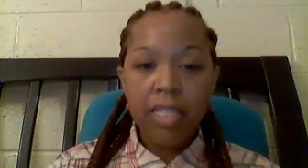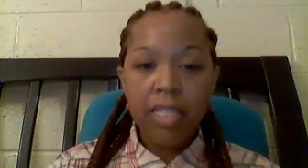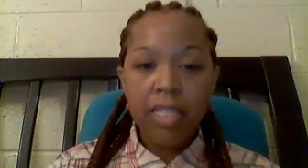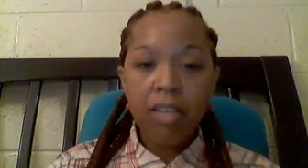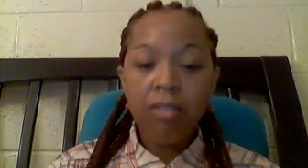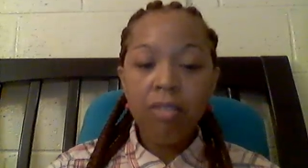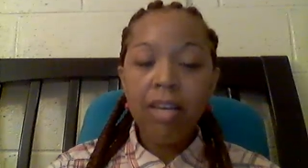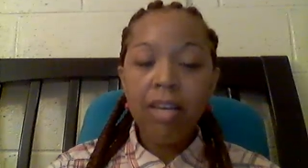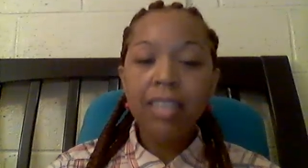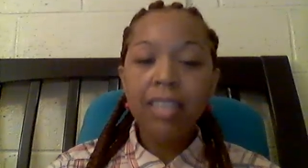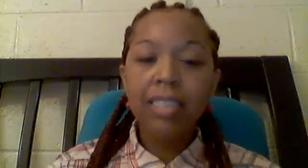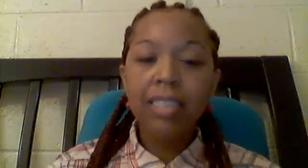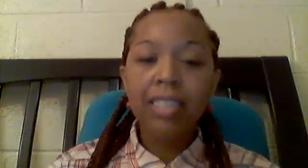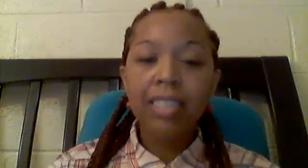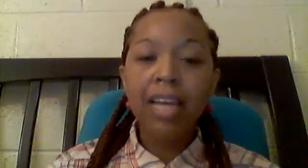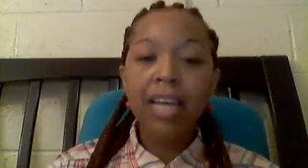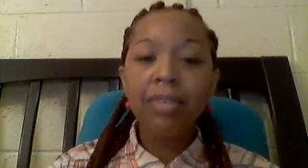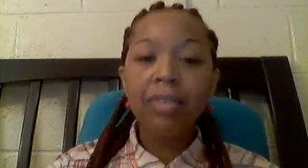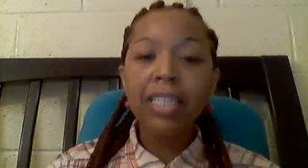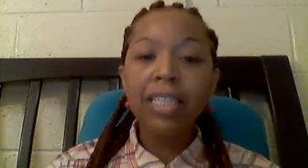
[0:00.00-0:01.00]
So
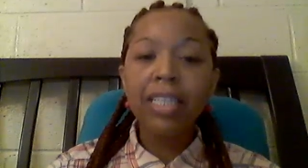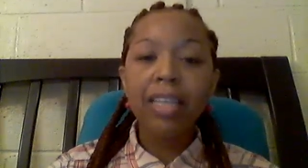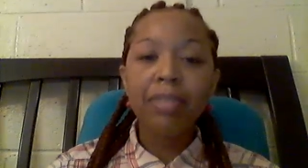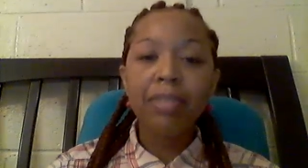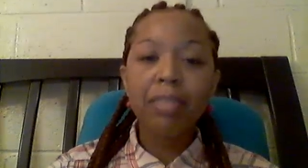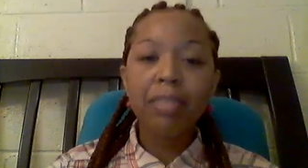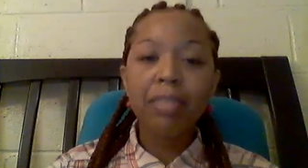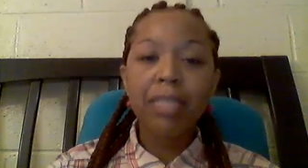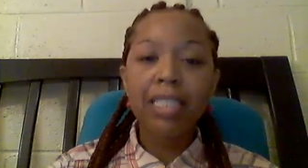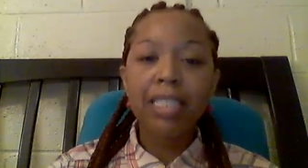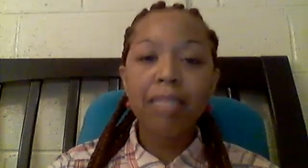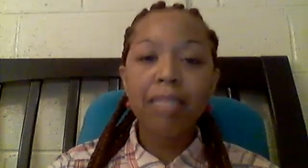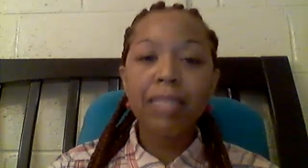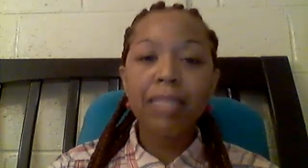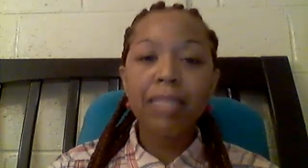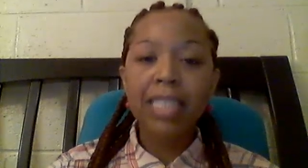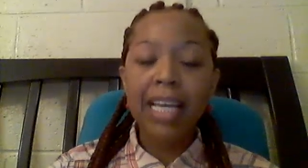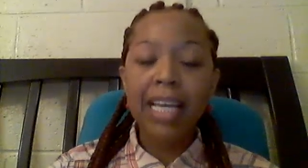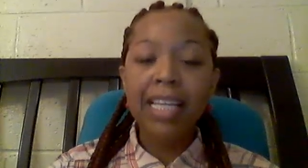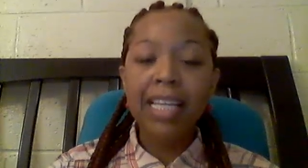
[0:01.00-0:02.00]
I really love Schmidt's, and I'm
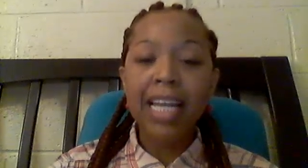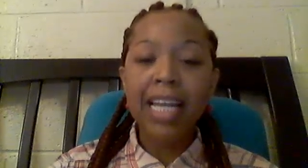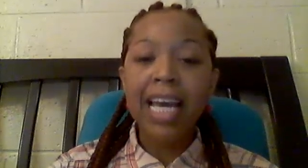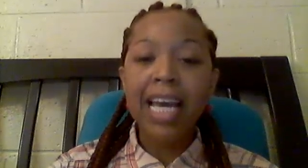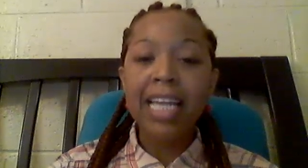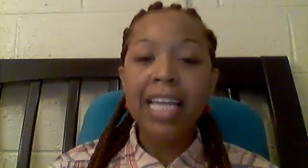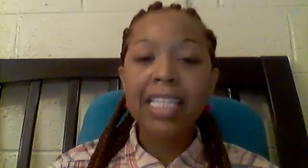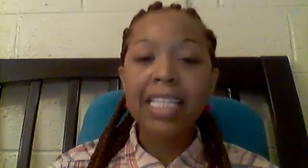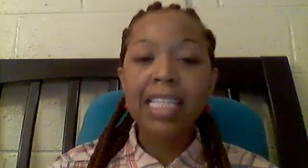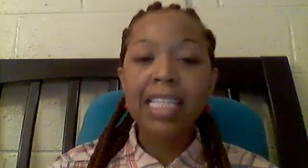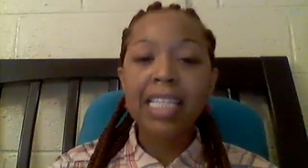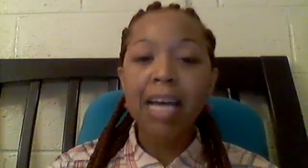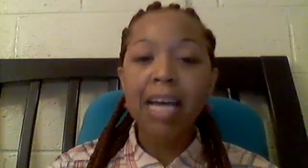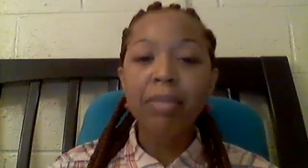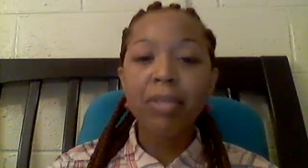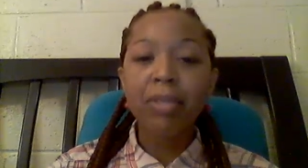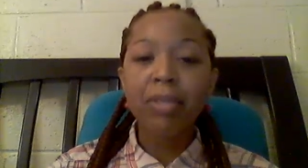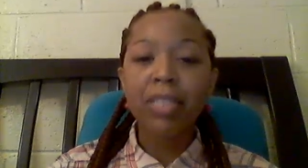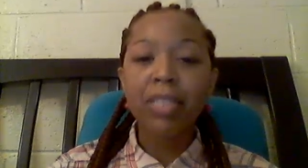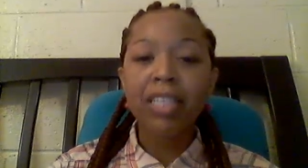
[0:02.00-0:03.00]
sad that I had to
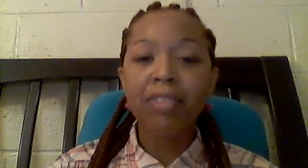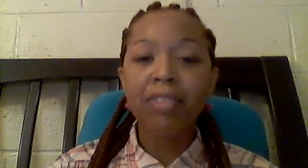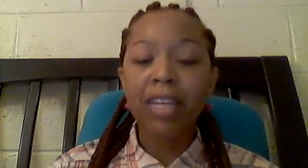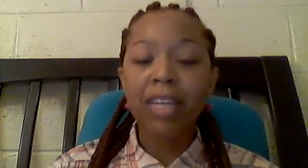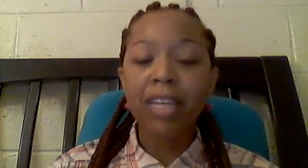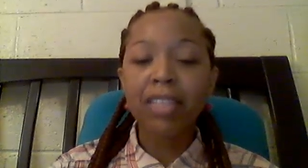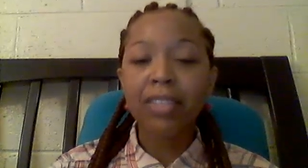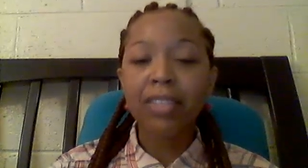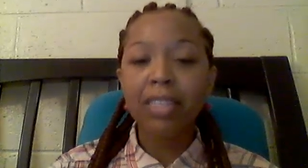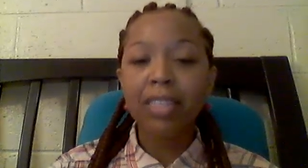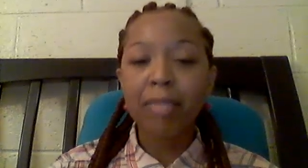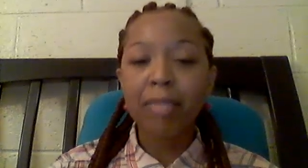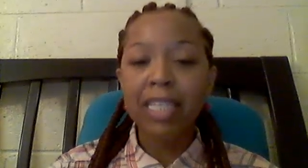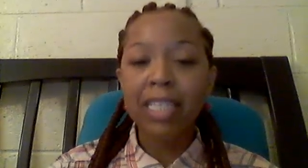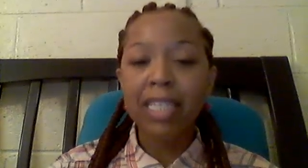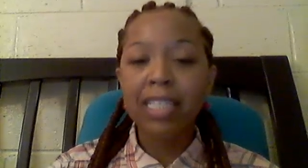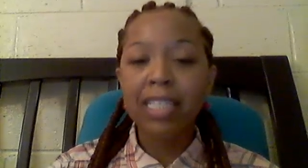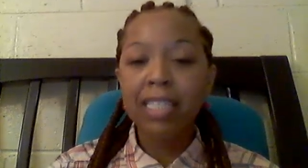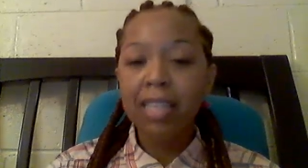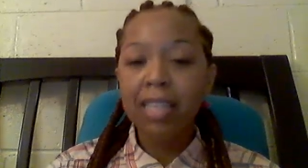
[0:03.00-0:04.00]
stop using the regular
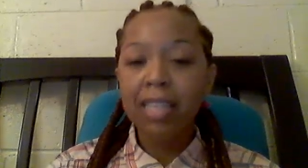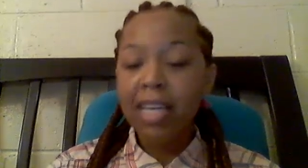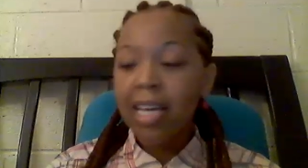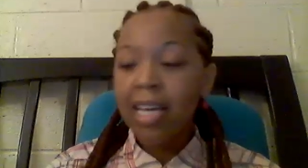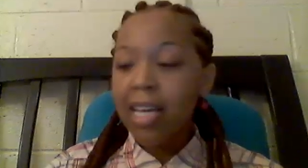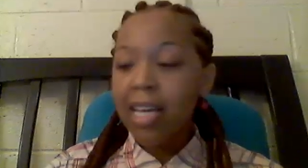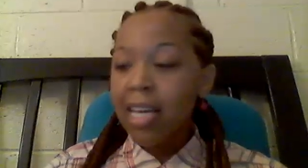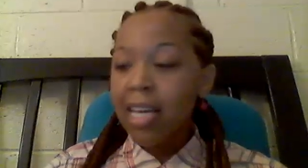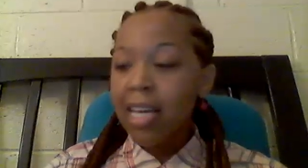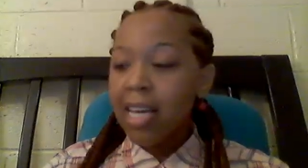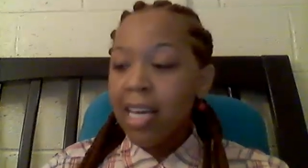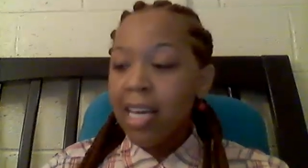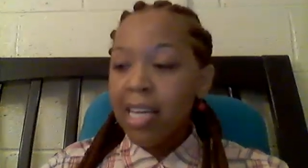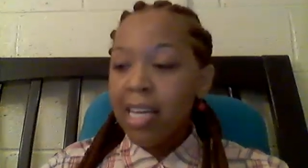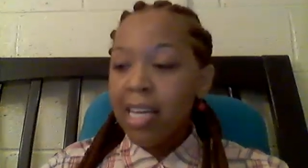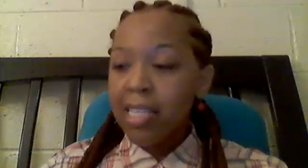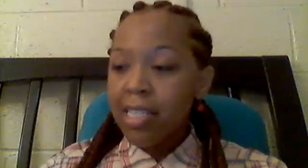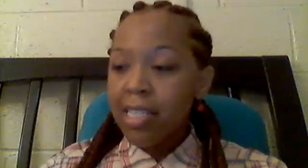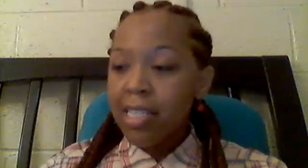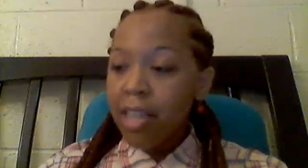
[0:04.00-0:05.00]
Schmidt's.
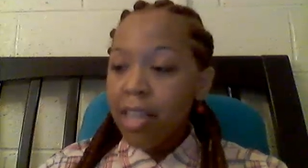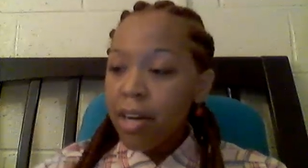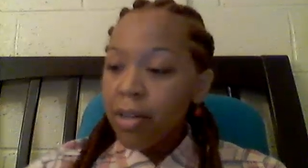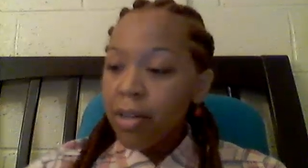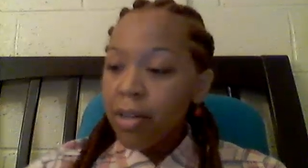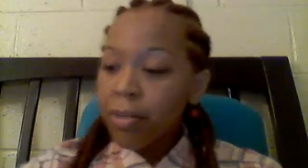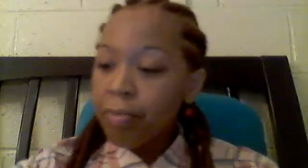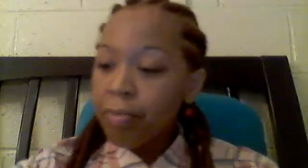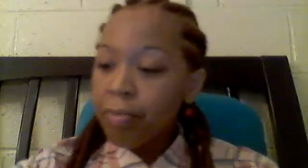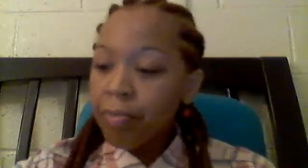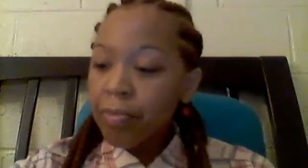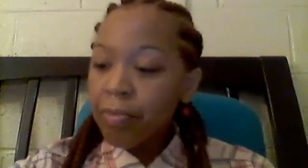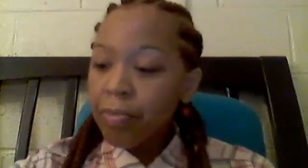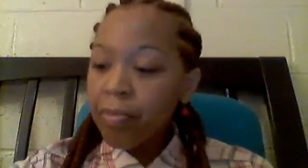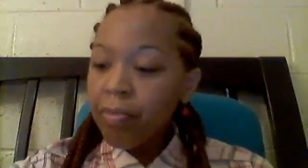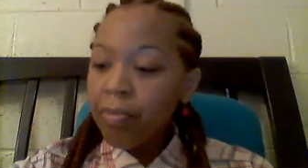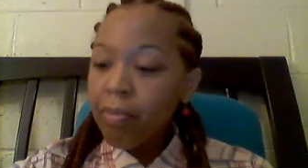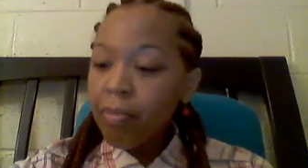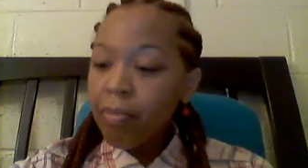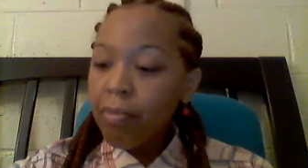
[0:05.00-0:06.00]
So
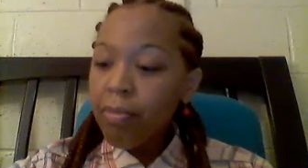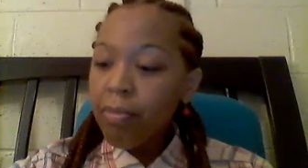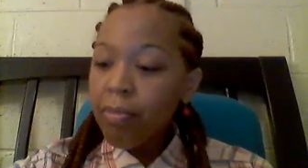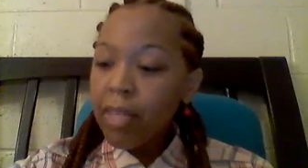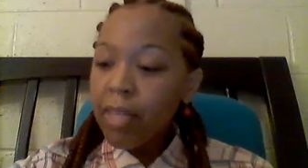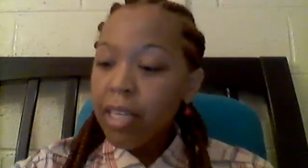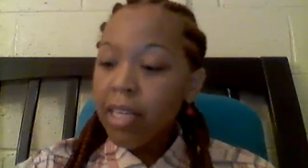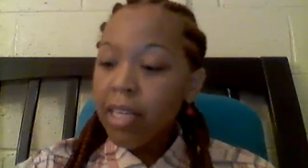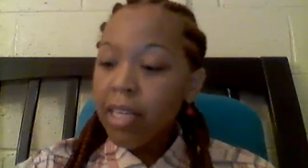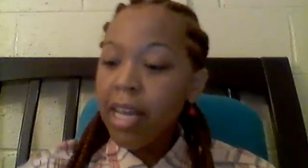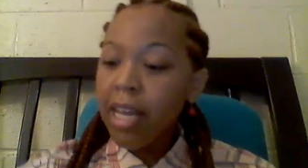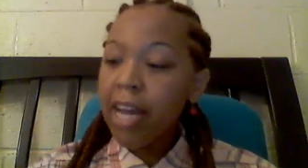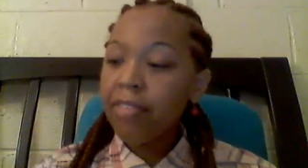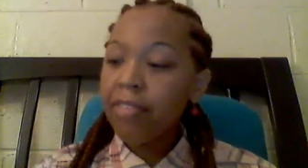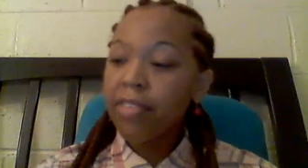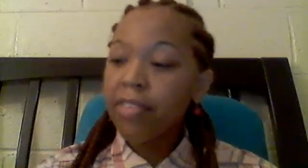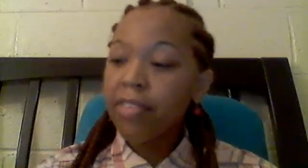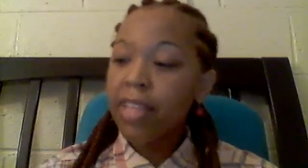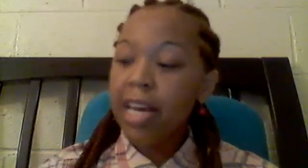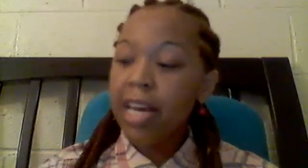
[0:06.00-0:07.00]

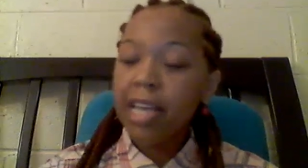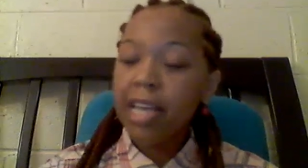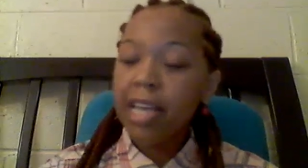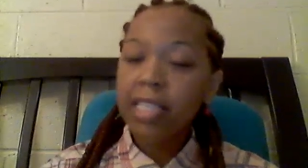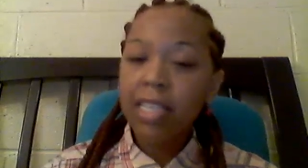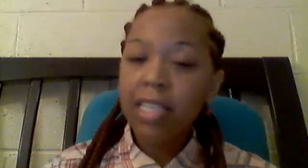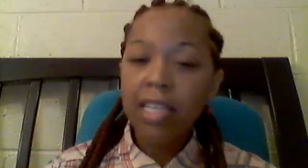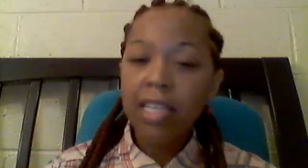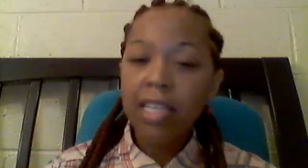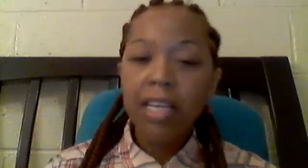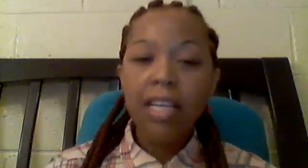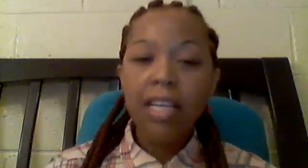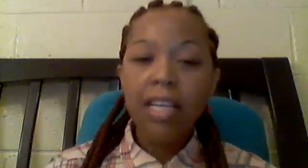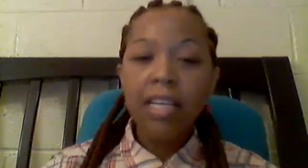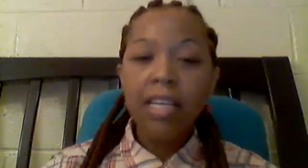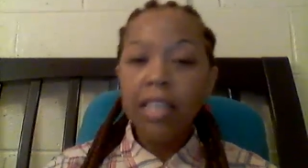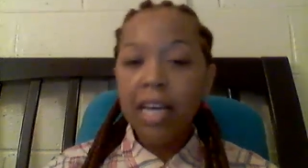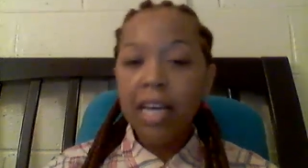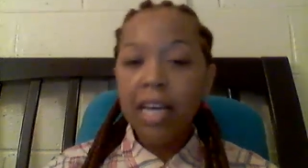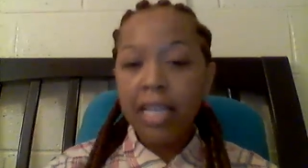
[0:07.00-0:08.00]
after that,
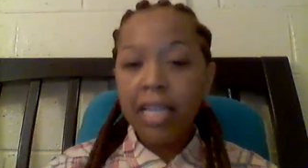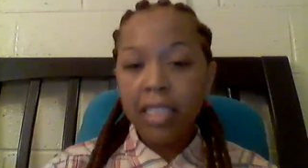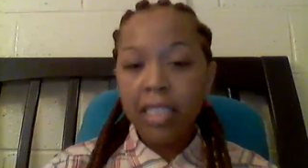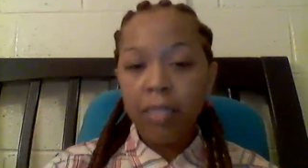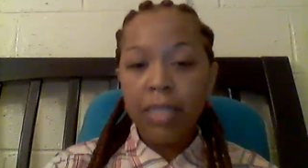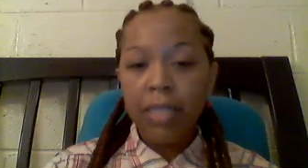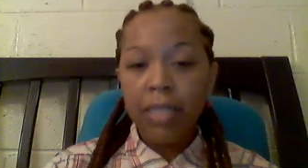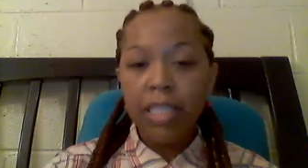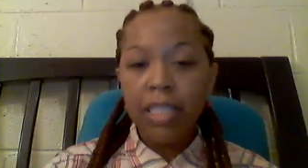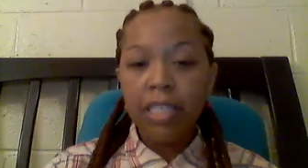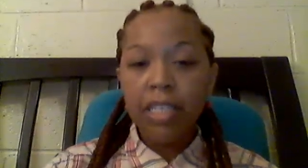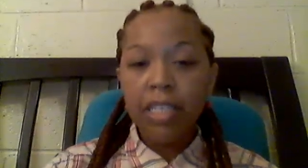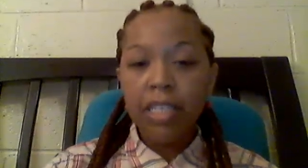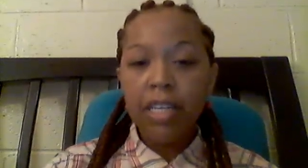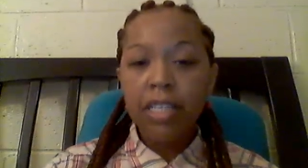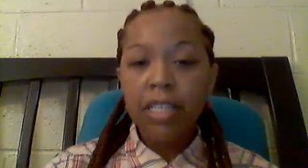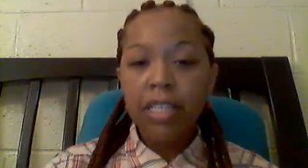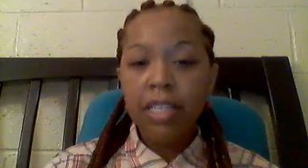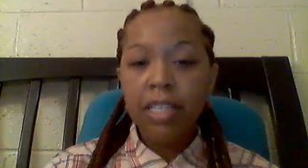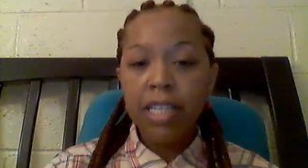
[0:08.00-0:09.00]
I switched
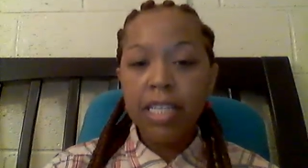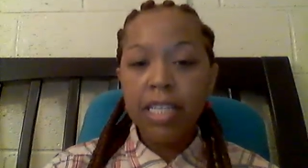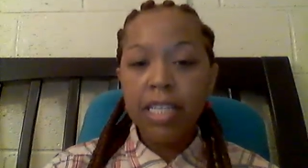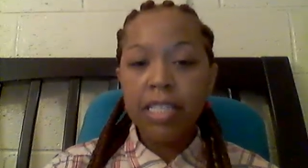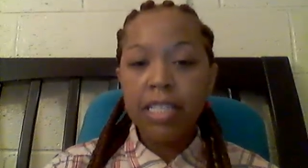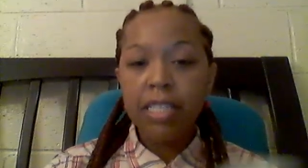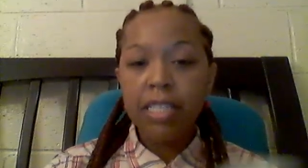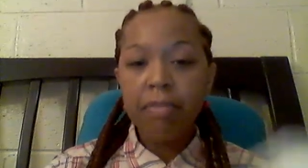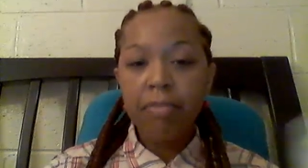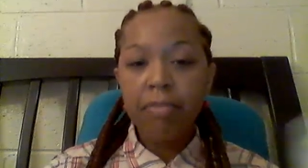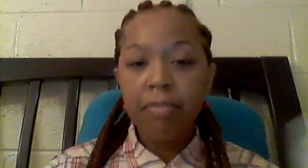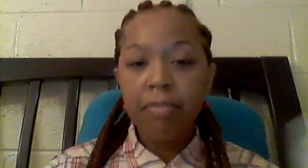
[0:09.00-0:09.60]
to this.